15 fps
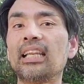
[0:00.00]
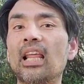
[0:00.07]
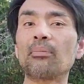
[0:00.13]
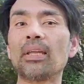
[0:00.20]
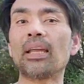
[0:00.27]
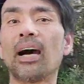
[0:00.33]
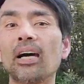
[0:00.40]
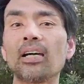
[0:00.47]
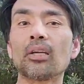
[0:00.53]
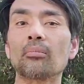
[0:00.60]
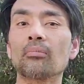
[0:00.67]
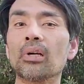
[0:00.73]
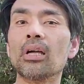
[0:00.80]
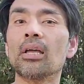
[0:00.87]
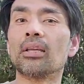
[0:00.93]
He let me
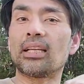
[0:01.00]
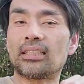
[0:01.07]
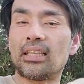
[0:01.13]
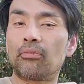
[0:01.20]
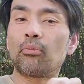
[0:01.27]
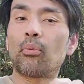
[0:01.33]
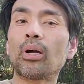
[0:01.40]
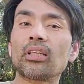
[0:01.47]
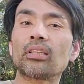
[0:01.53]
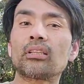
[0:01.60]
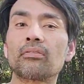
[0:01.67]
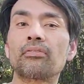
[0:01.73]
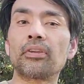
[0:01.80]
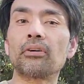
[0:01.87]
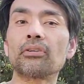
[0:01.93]
hug him because he
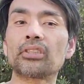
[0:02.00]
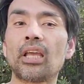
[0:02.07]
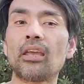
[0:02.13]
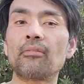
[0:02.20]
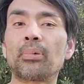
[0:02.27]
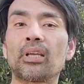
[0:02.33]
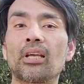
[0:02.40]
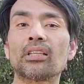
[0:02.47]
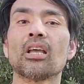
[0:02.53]
wanted to feel safe,